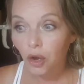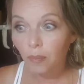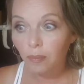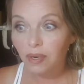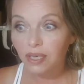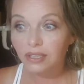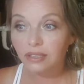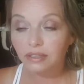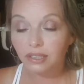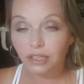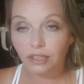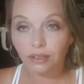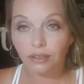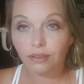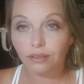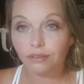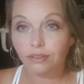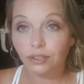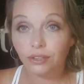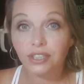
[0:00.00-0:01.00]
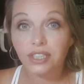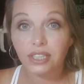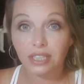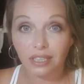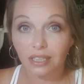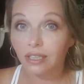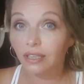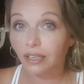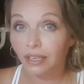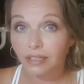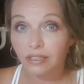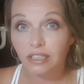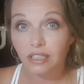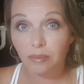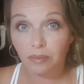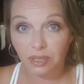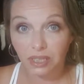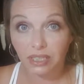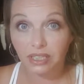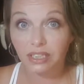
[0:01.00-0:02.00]
but you'll see like
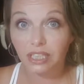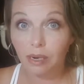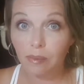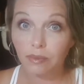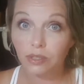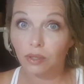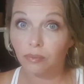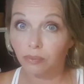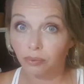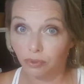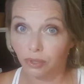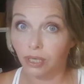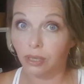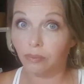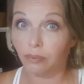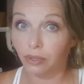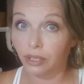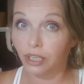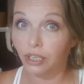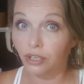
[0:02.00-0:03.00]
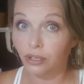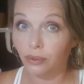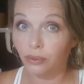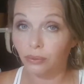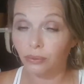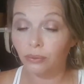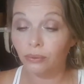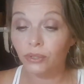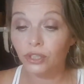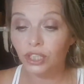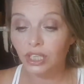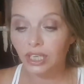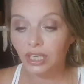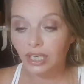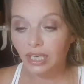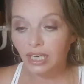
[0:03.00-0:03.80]
some of these names are pretty, pretty huge.